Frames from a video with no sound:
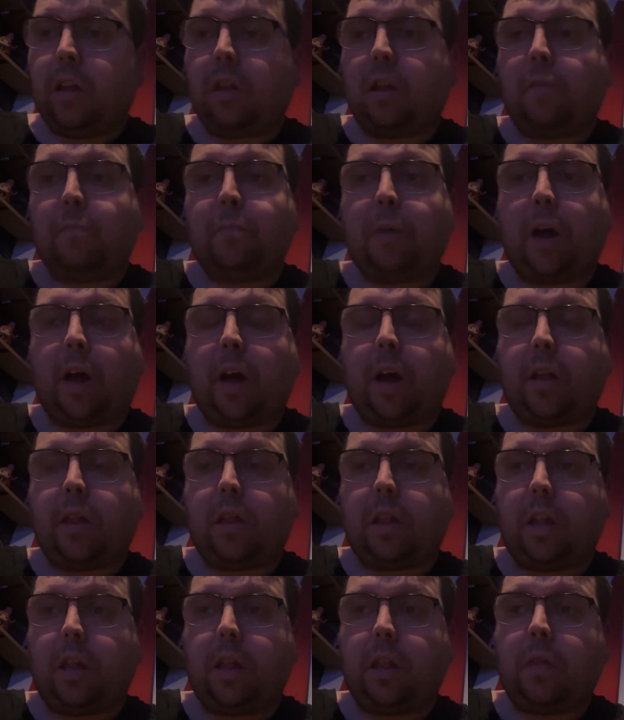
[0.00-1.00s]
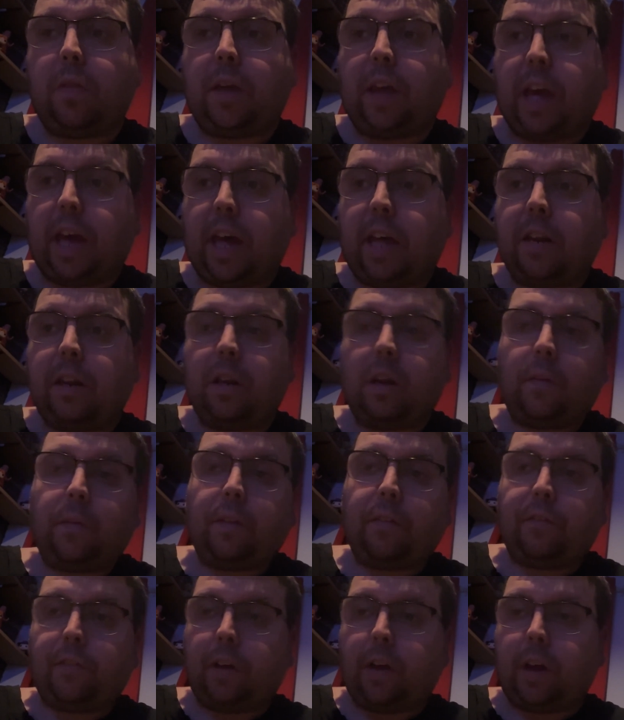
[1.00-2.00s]
have passed since the end of
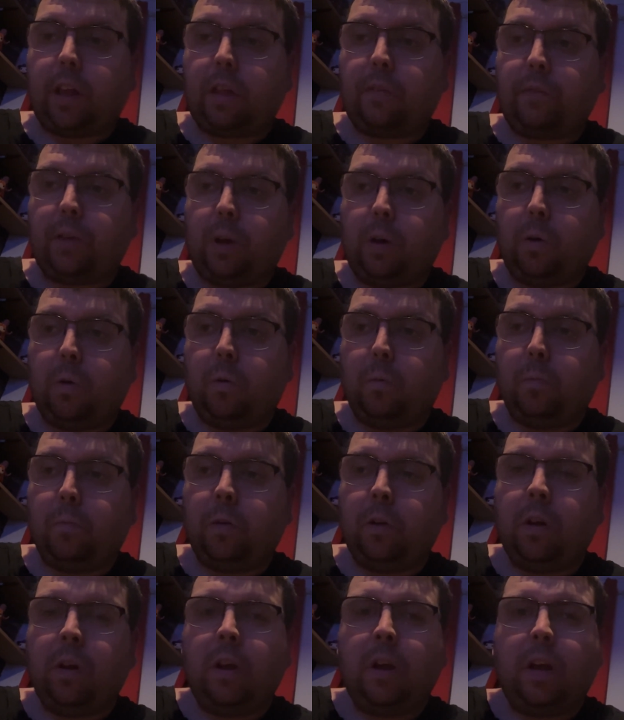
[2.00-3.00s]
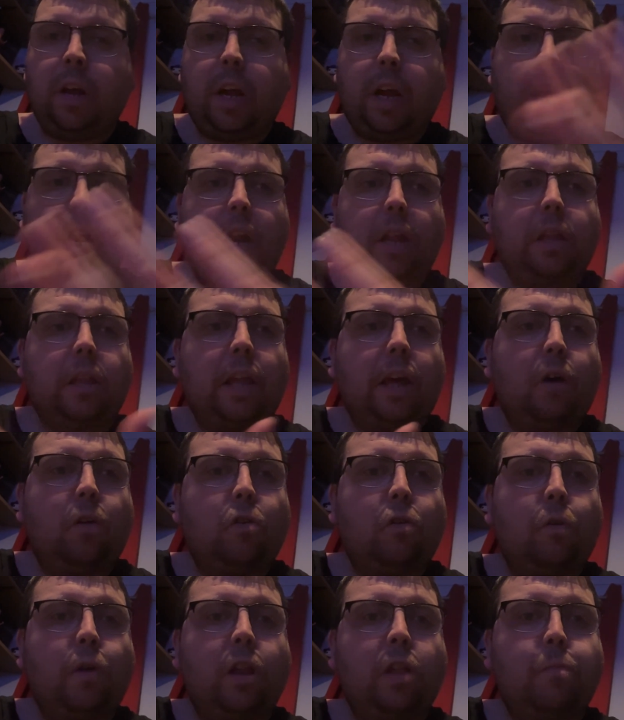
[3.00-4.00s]
the first film. It is now
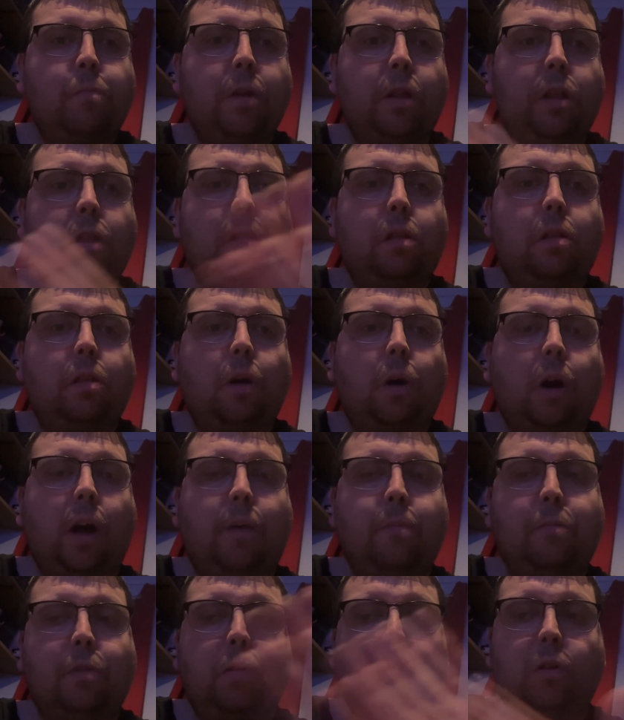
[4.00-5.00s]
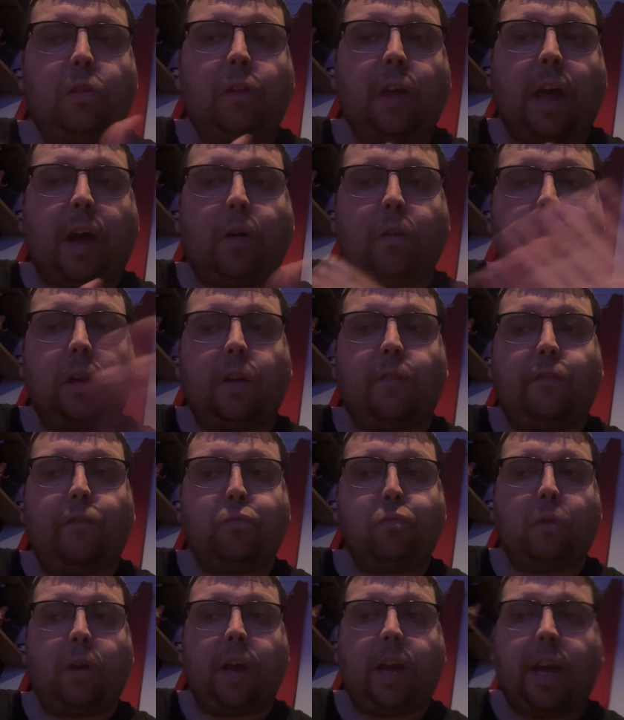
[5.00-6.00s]
Christmas time
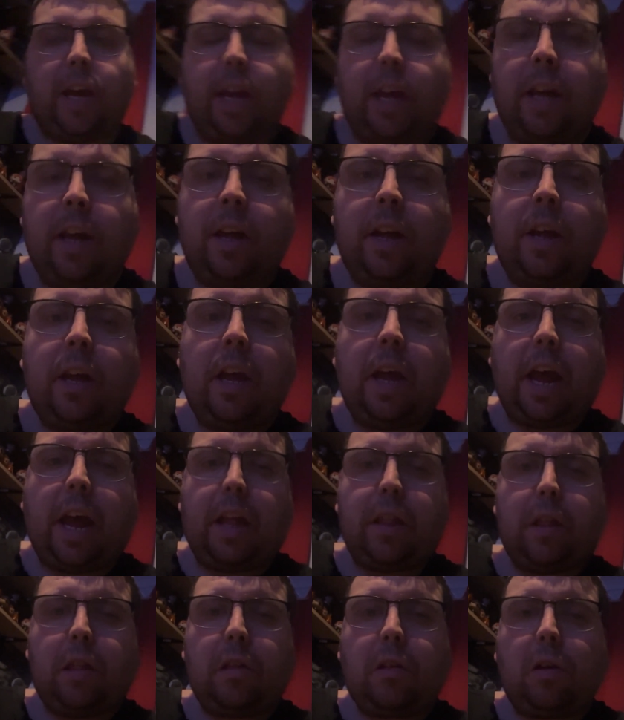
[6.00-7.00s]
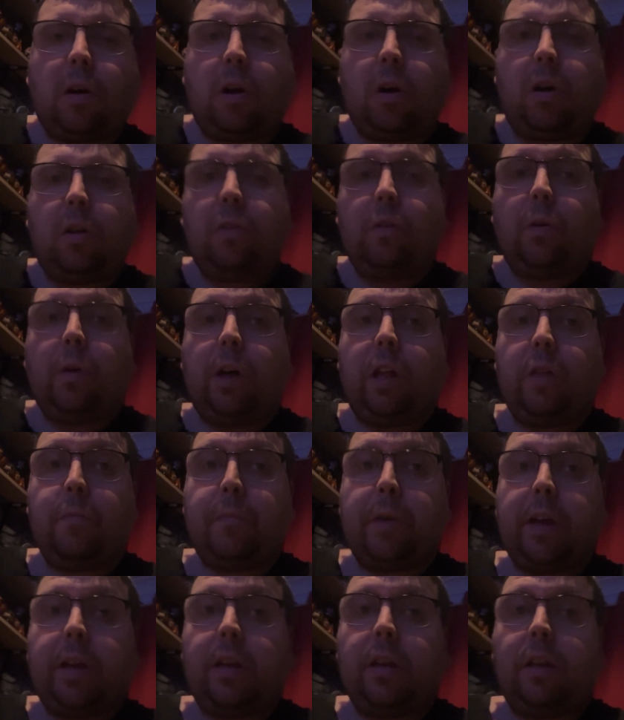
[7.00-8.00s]
2003, and Scott, who has
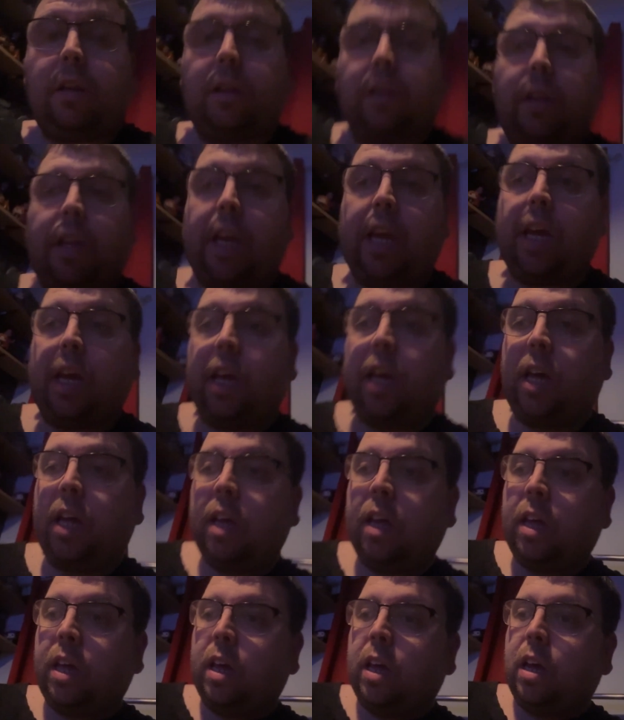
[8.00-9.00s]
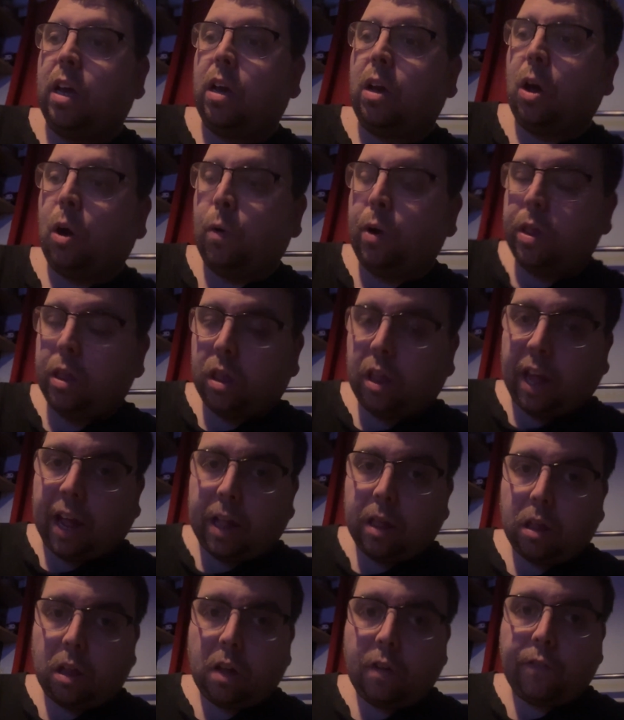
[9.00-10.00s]
been the current
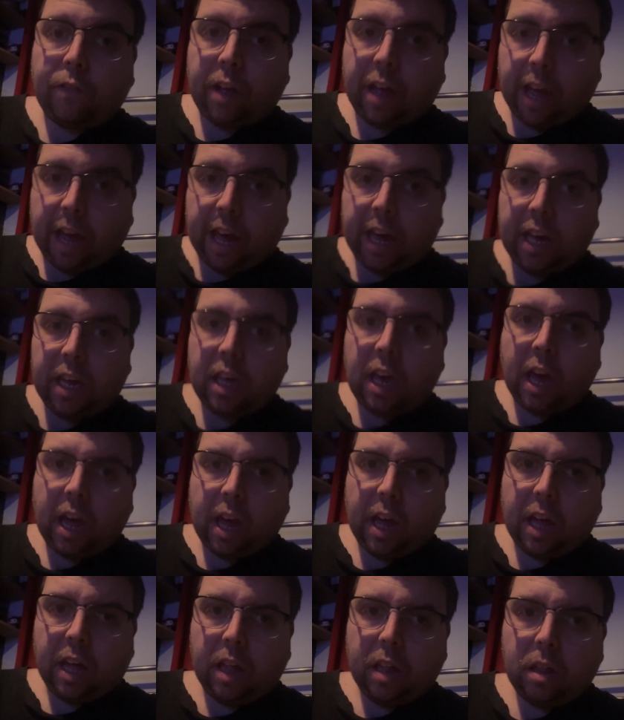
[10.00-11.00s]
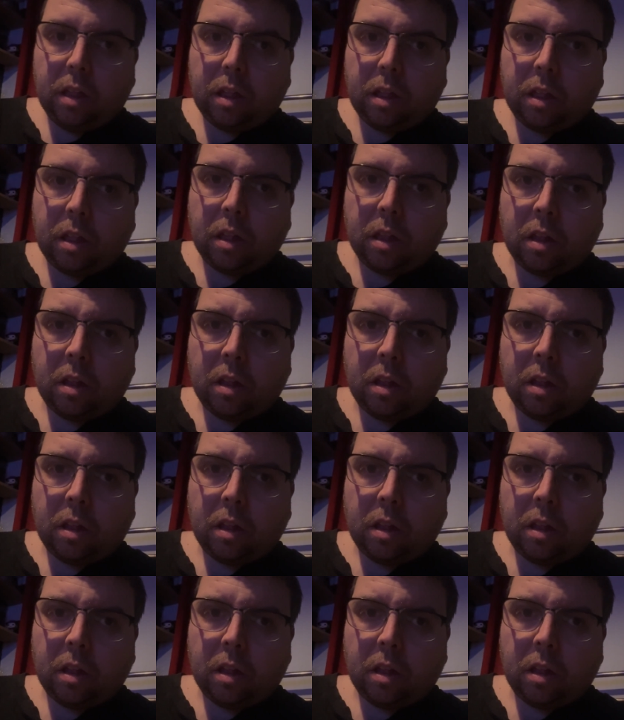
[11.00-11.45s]
Santa for 8 years,